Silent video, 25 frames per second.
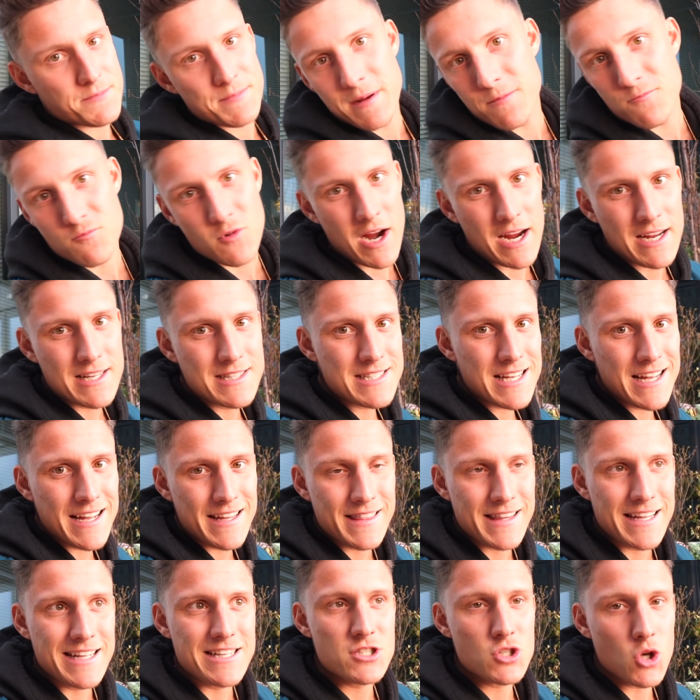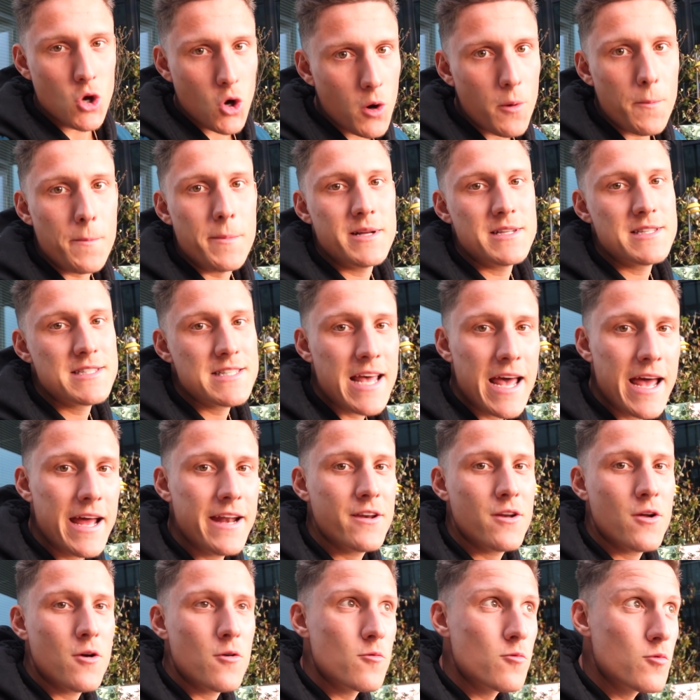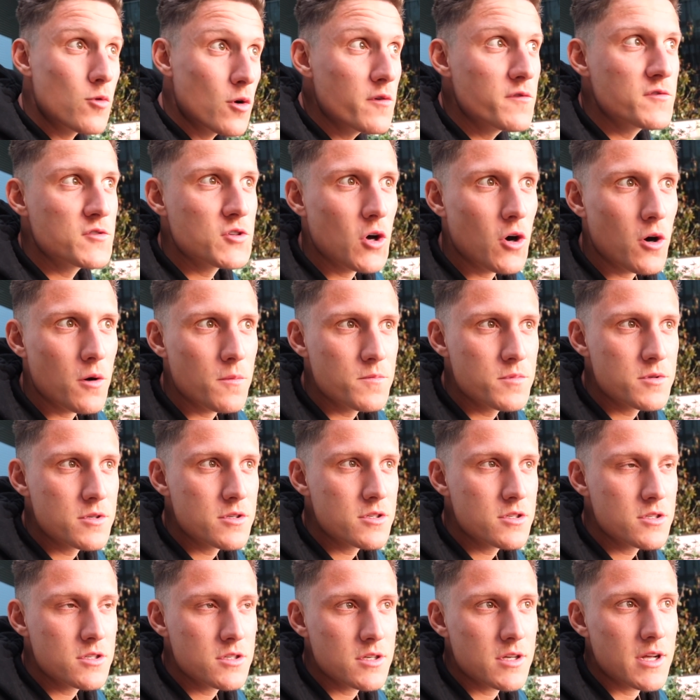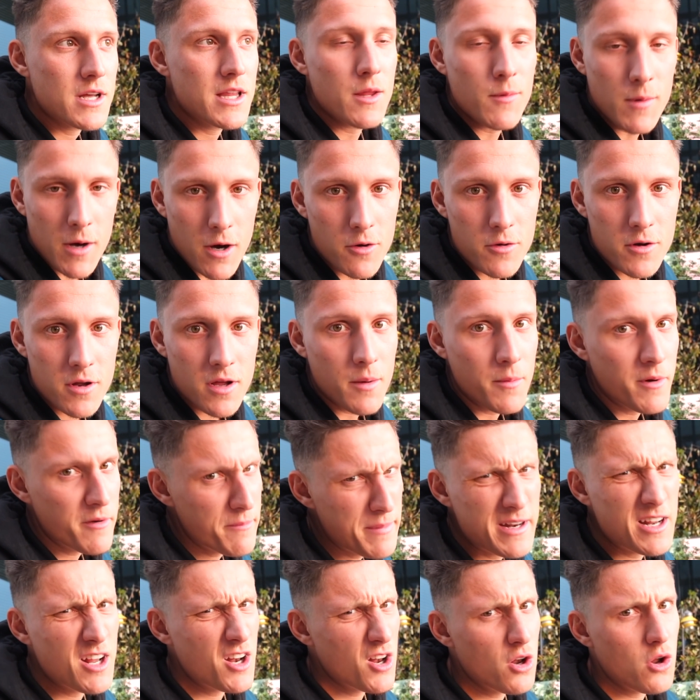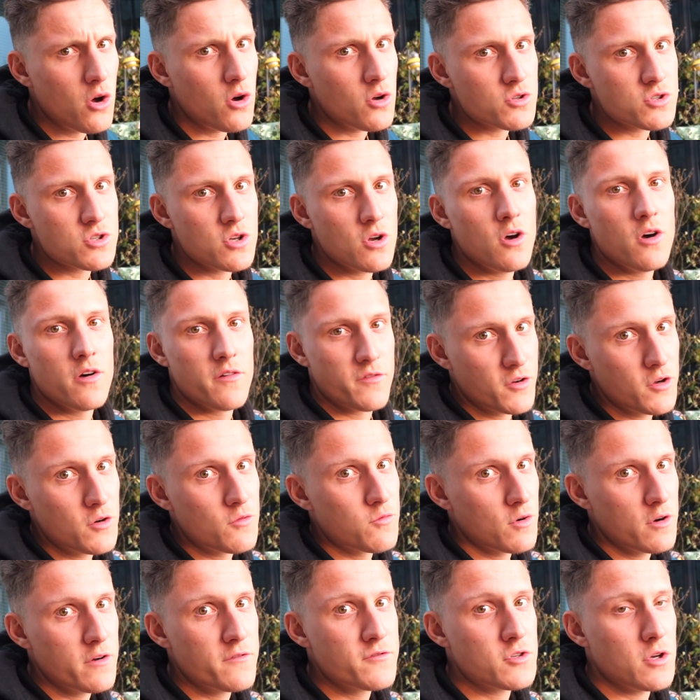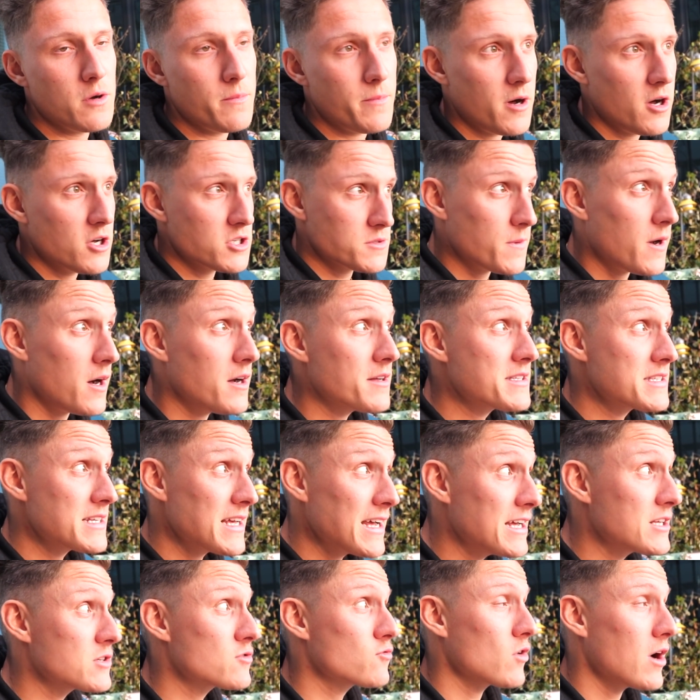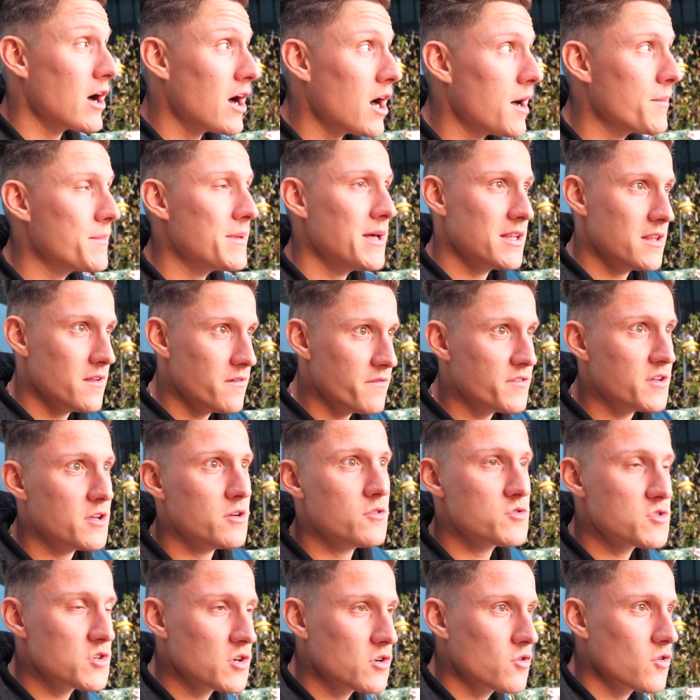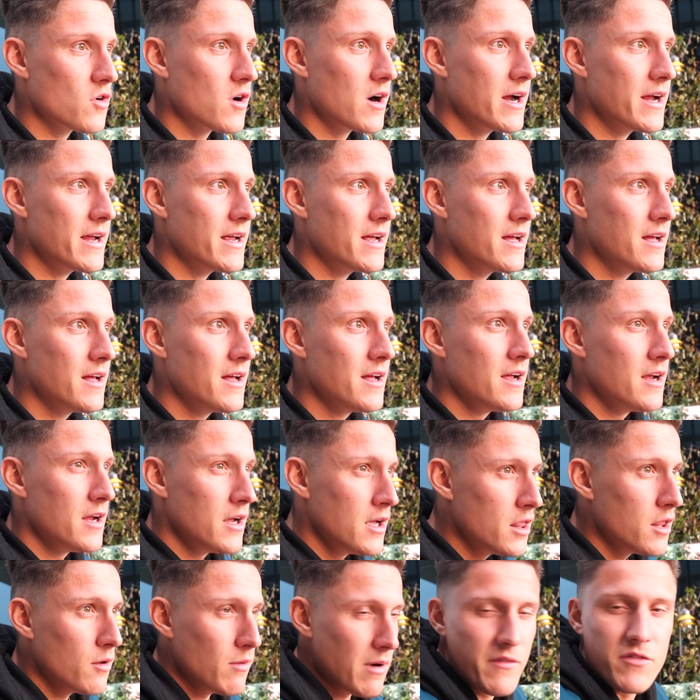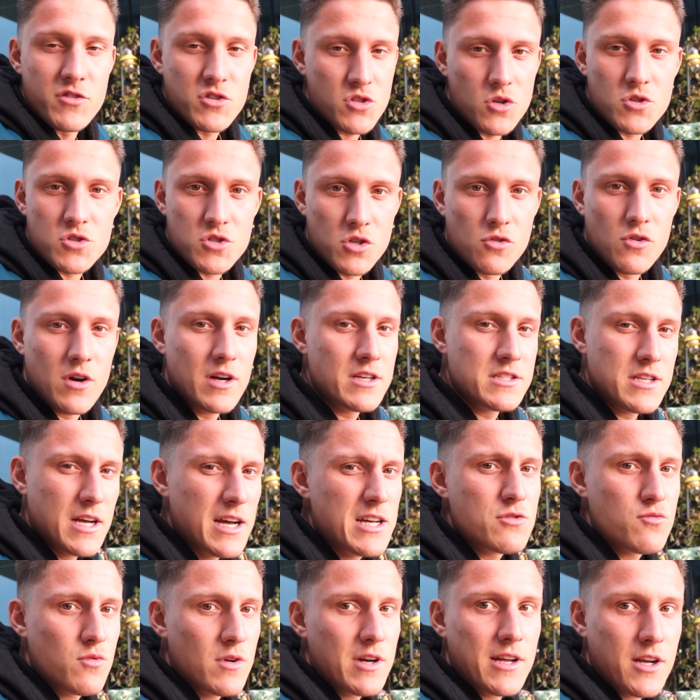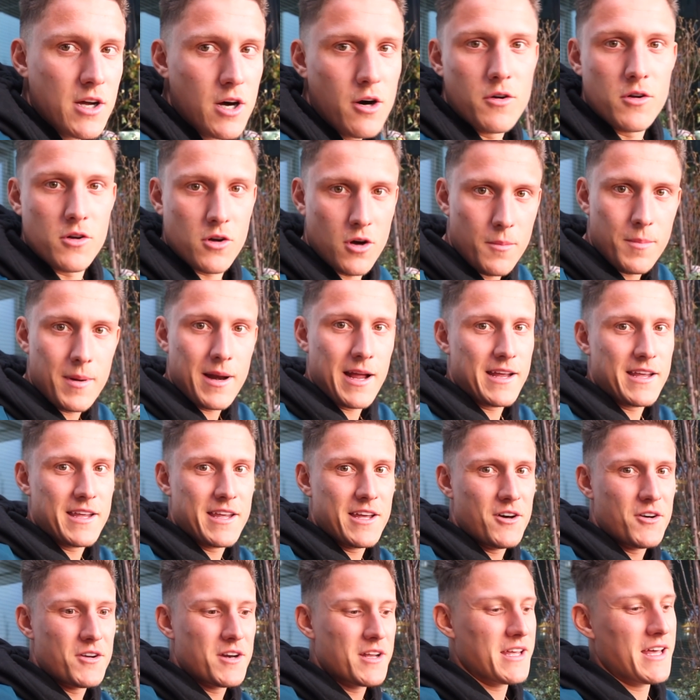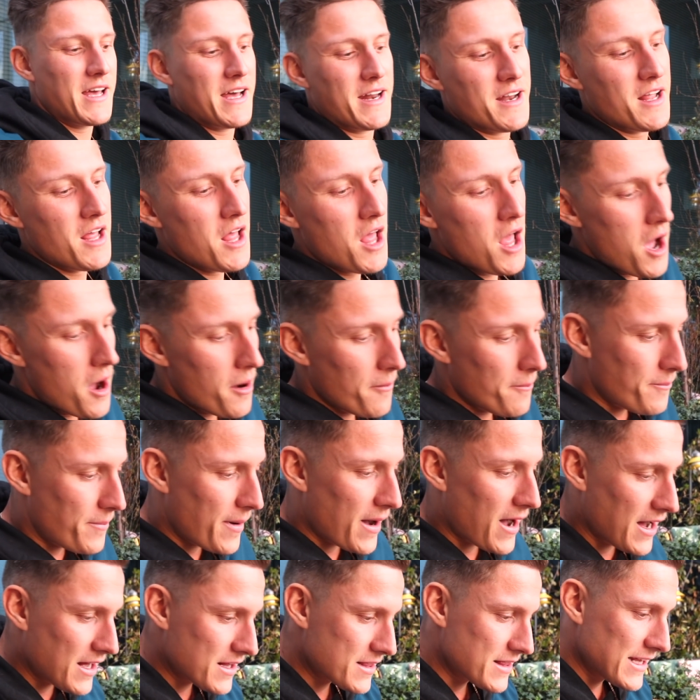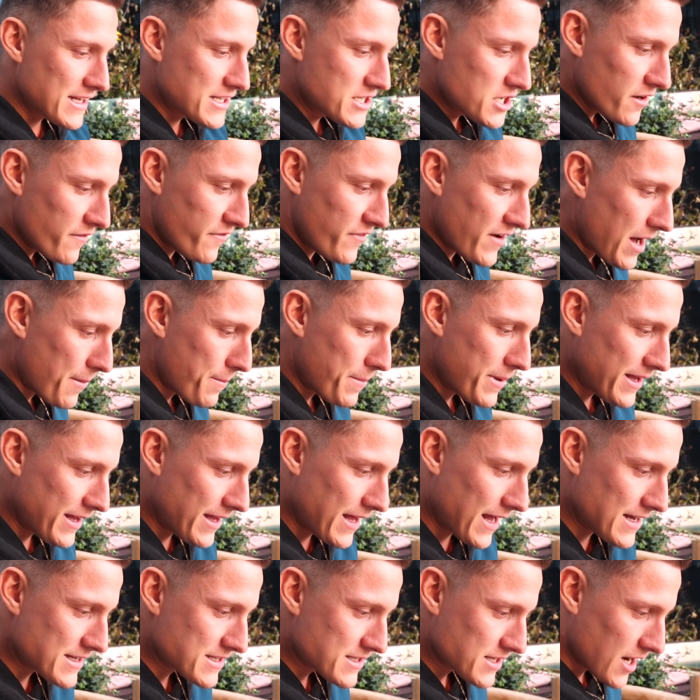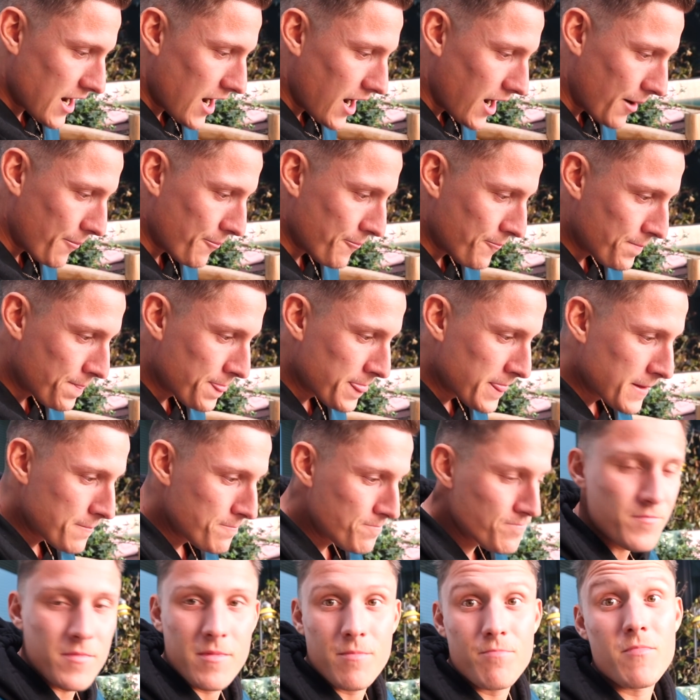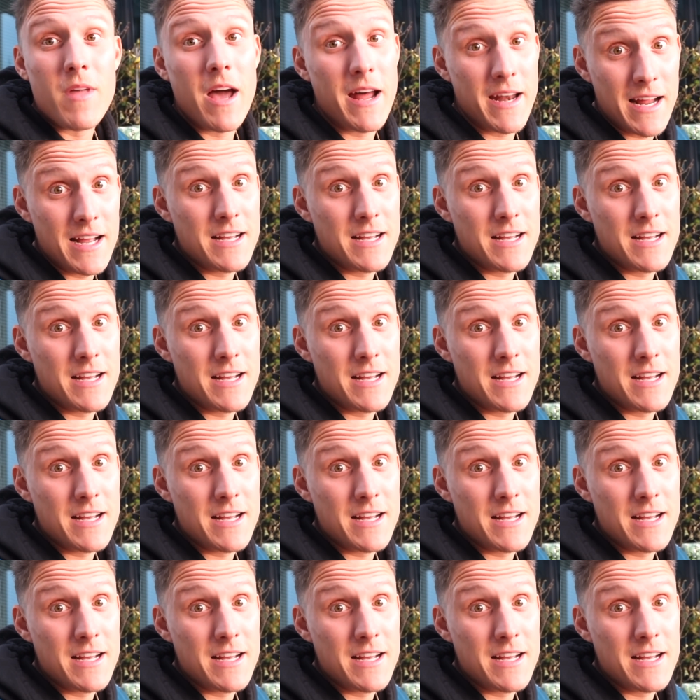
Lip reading: been ranked in the top 10 rooftops in the world. We've been in a lot of good rooftop bars, but I'd say it's right up there. The views are great. The weather's not so great today. It's really cold. I've got a blanket on again. But the cevapi has come and